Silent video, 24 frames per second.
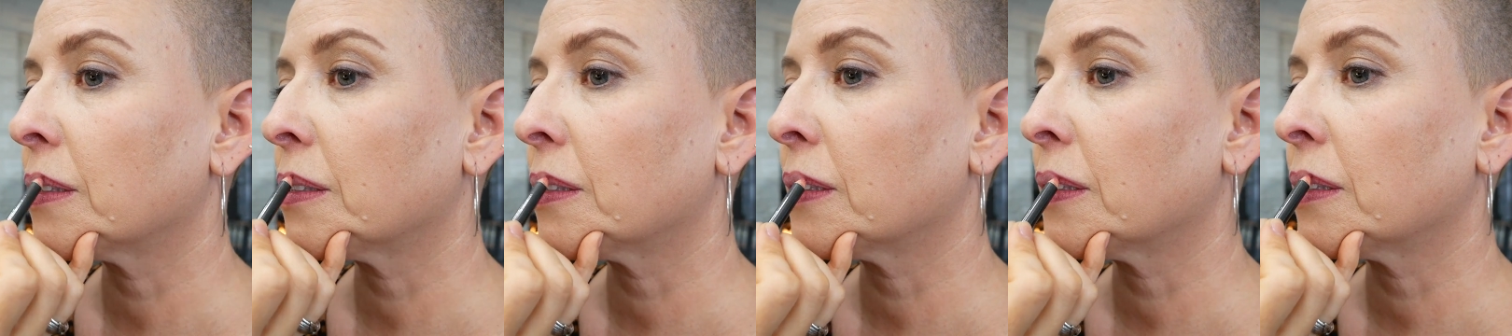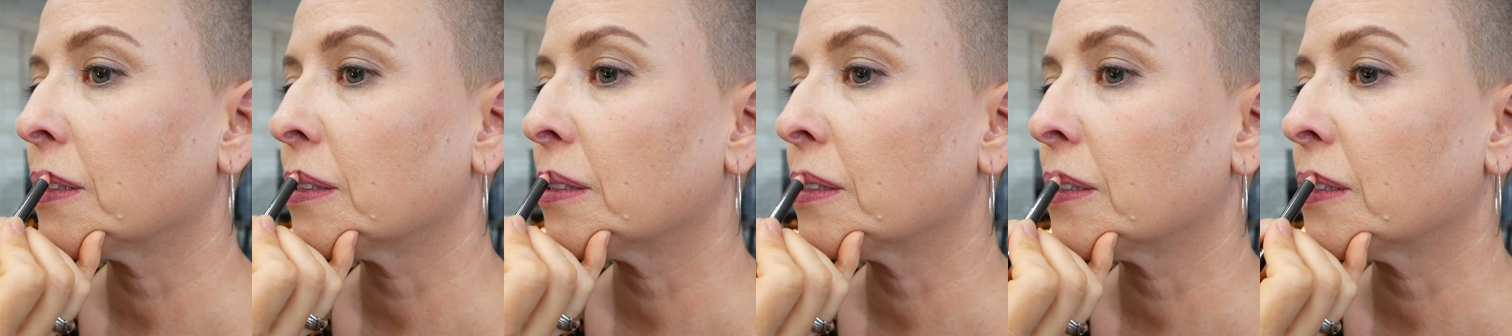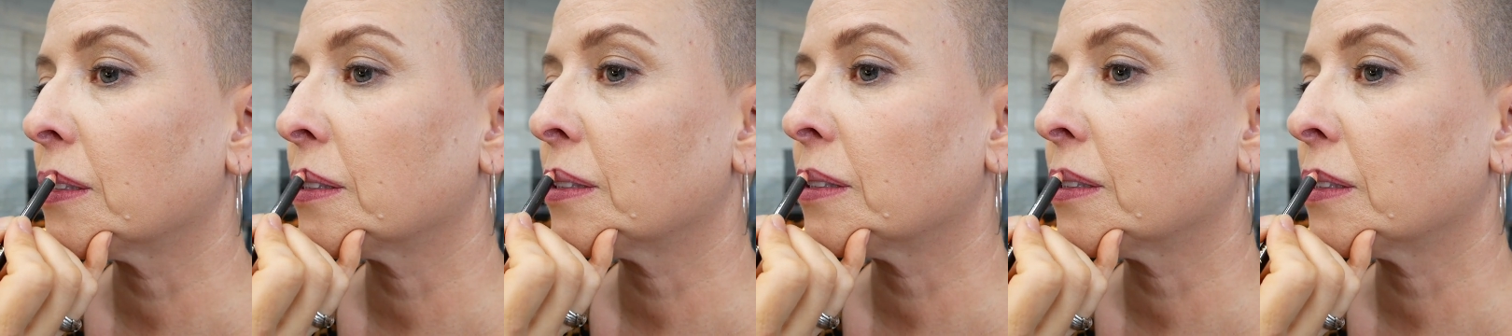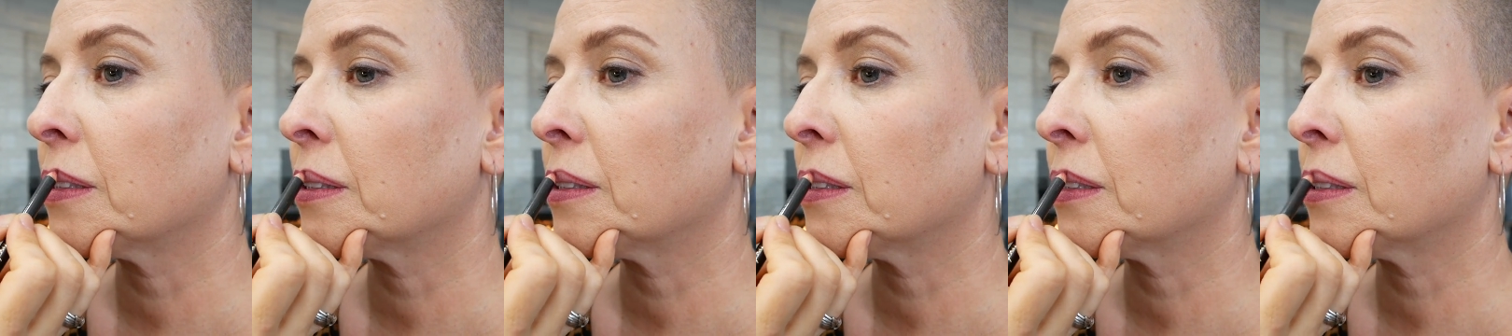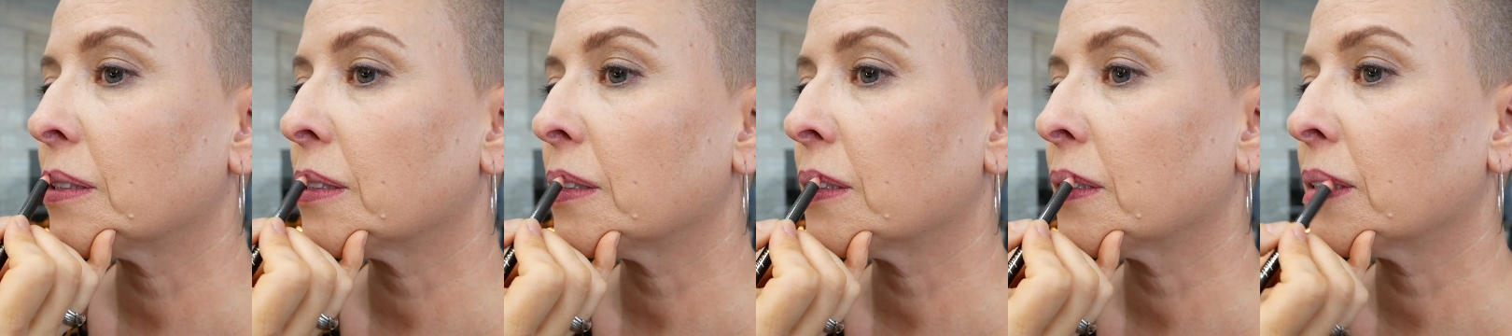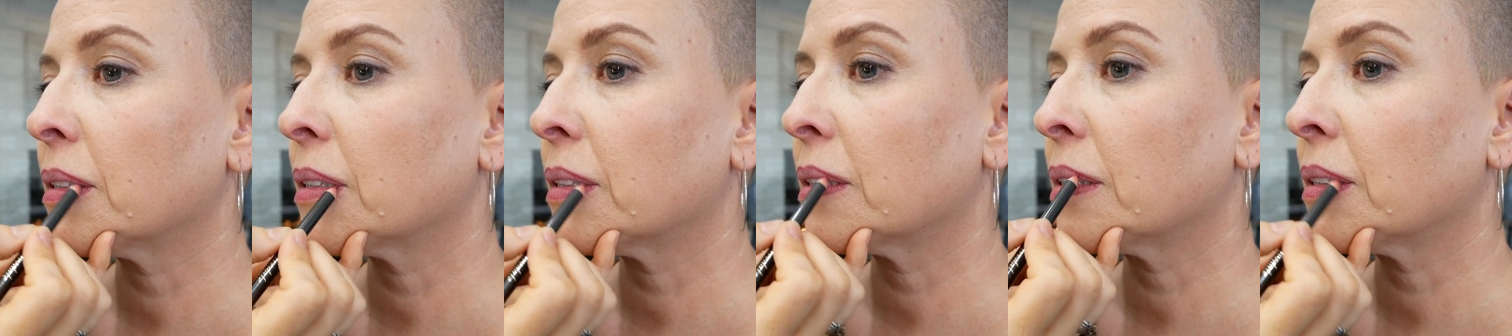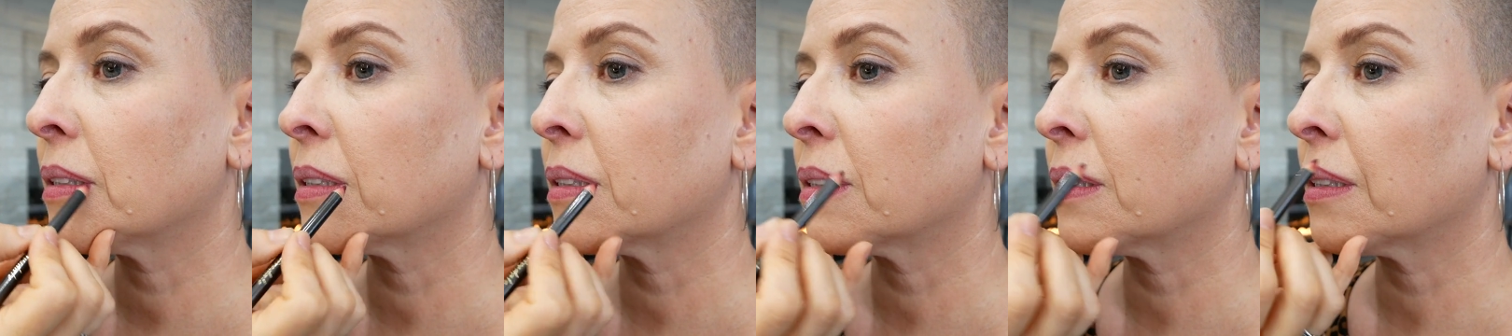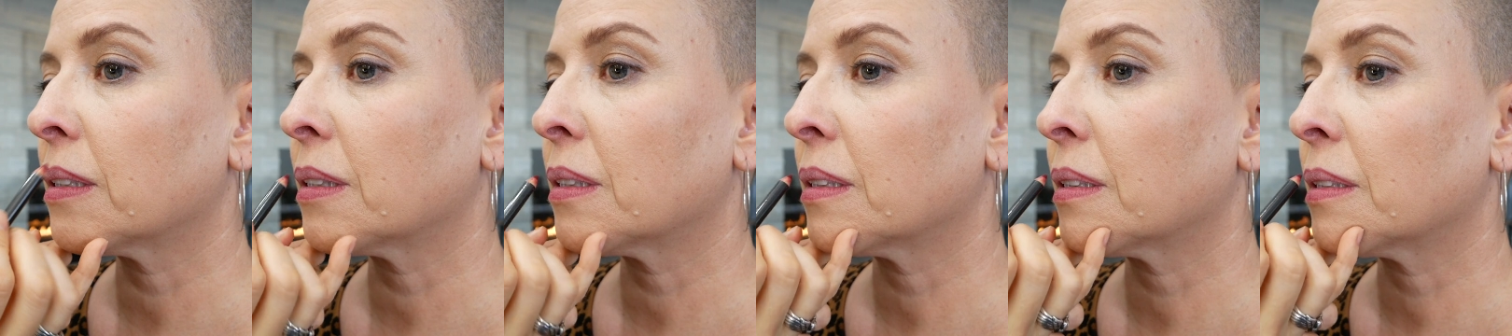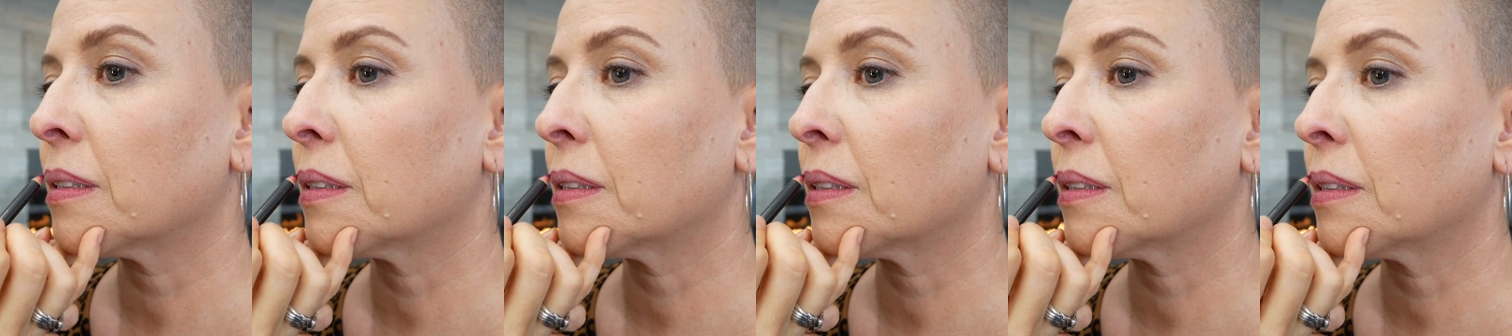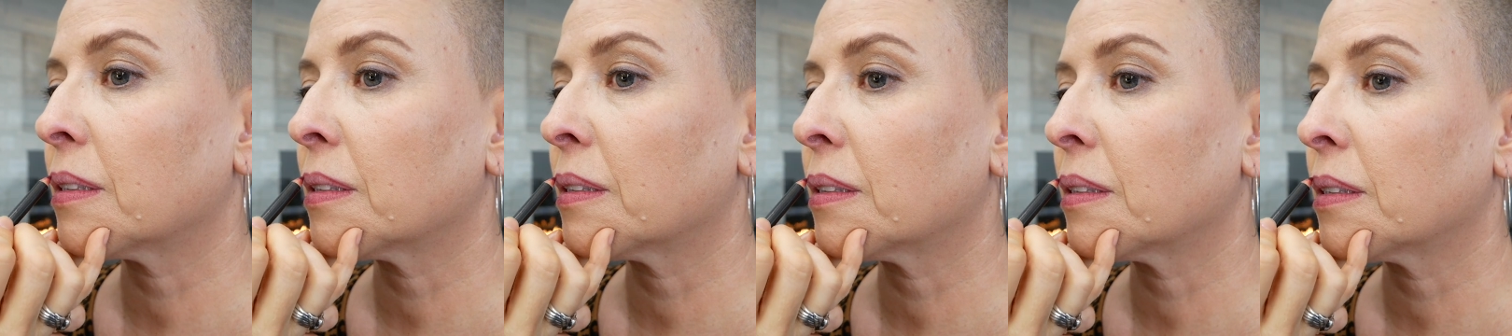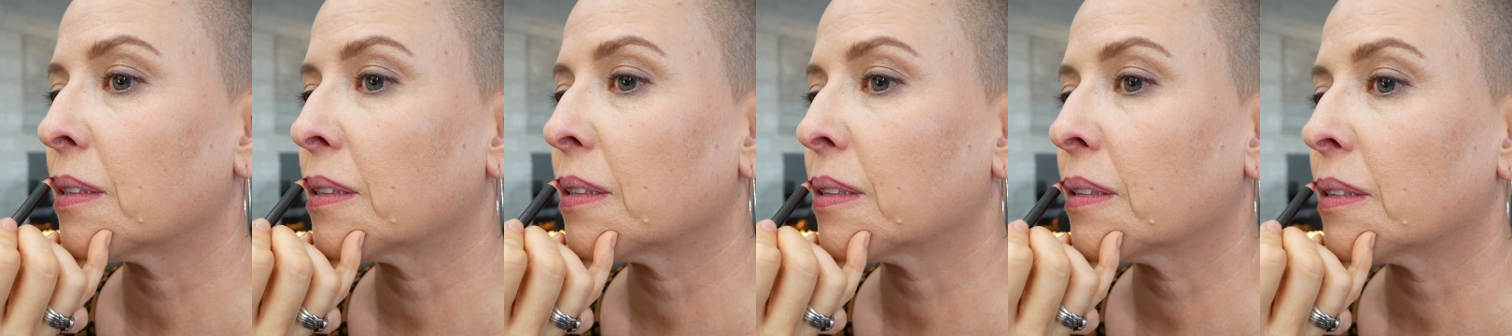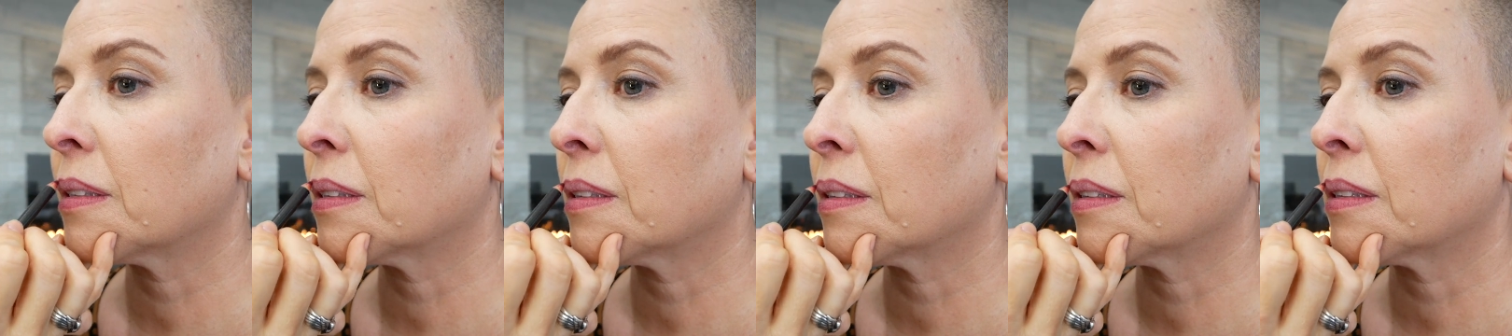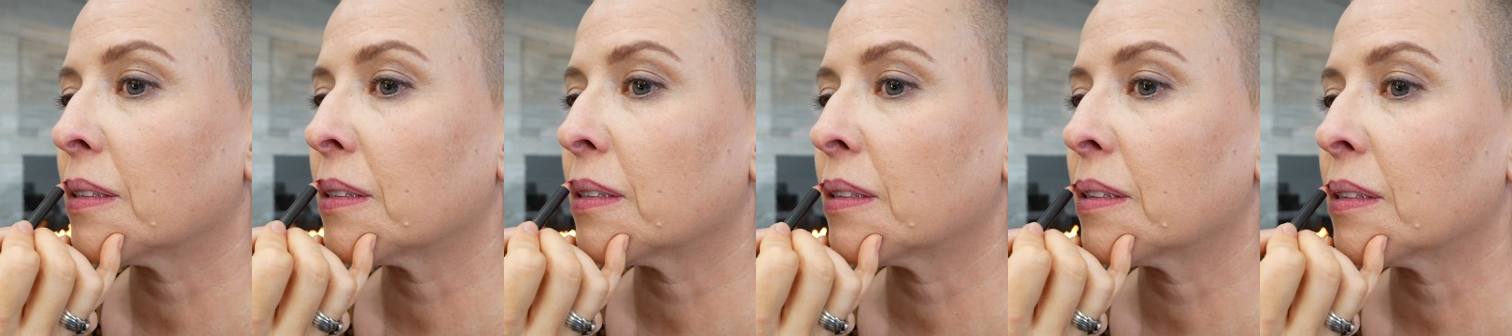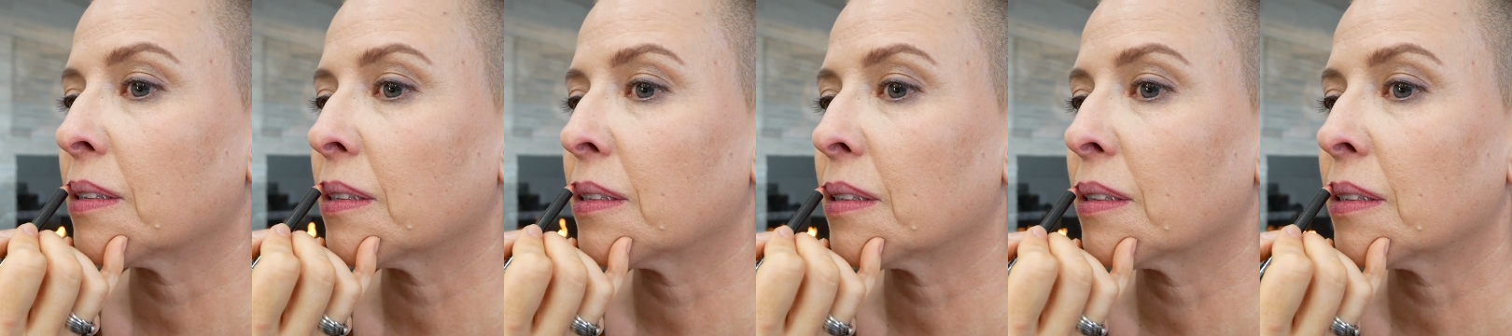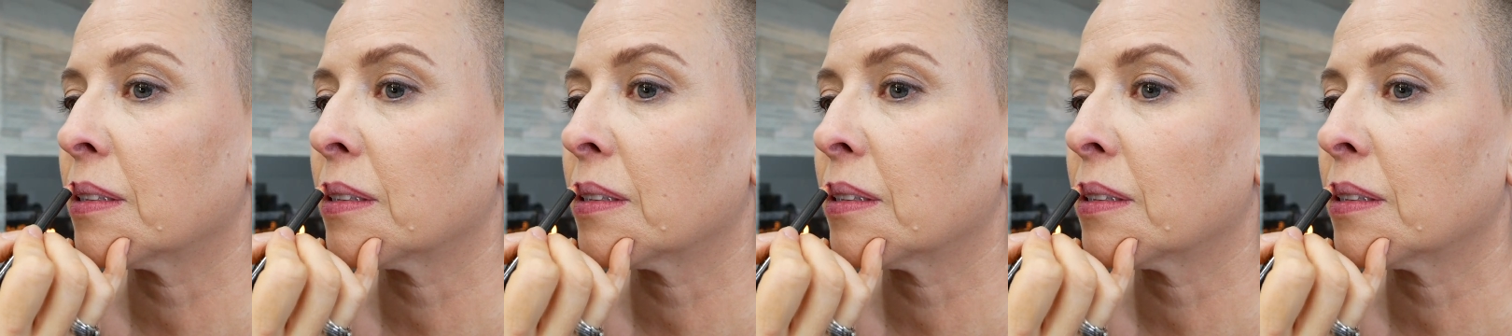nice and even if you just